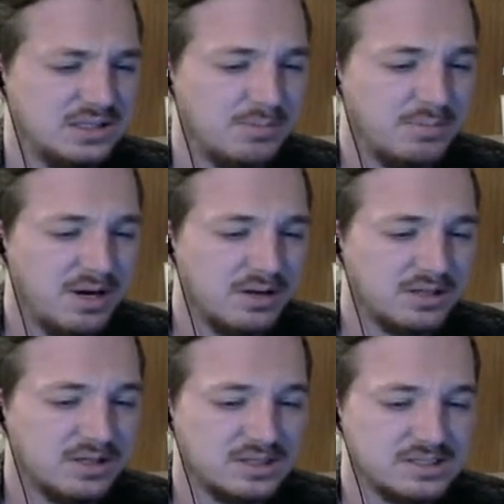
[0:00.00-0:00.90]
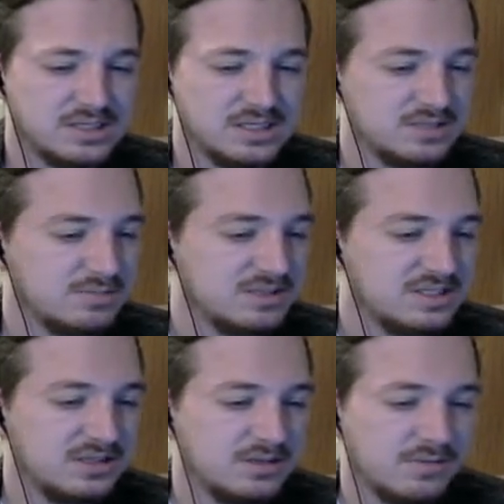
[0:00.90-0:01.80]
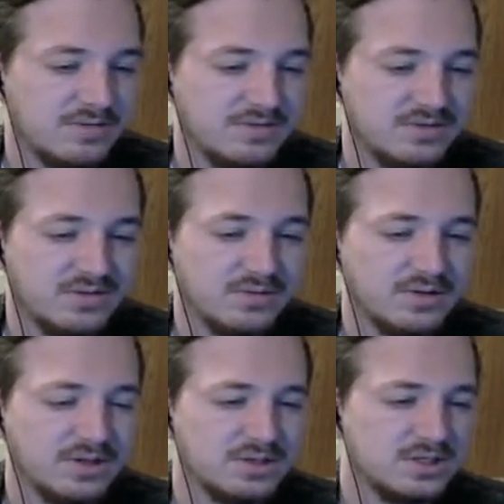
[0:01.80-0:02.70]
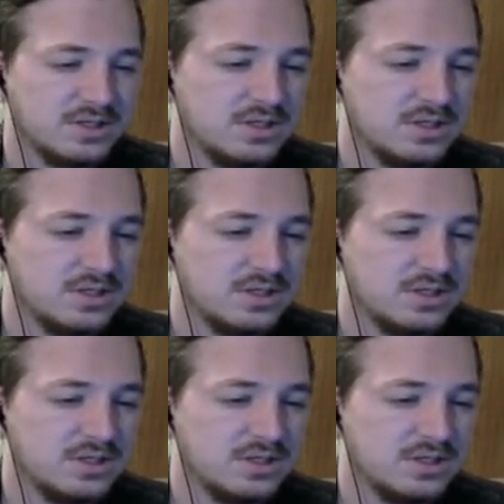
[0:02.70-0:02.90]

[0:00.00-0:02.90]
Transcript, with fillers: Apparently this thing's been stealing red fish from the village.